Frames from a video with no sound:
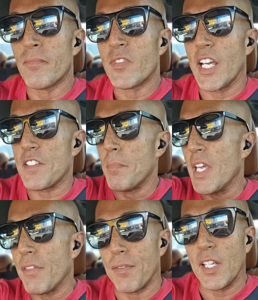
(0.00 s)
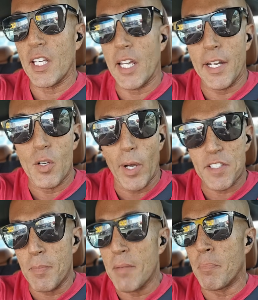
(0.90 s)
It's me thinking anyway.
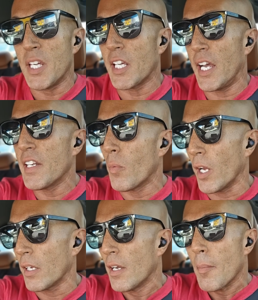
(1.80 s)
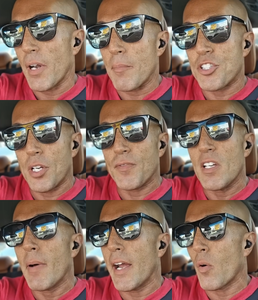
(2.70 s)
It's me being anyway. But I'm shifting
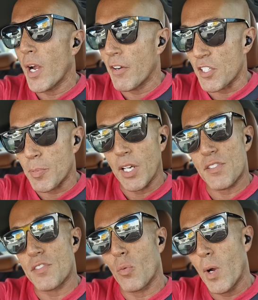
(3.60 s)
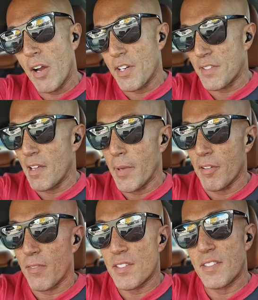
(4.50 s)
my awareness, because it's awareness that
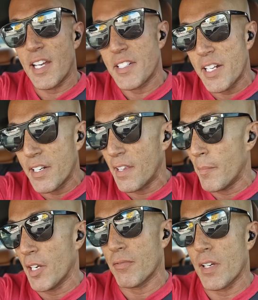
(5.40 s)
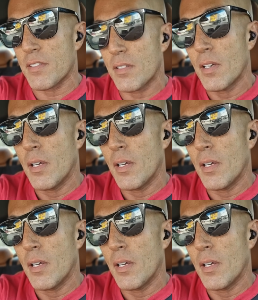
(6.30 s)
manifests. It's identity that manifests.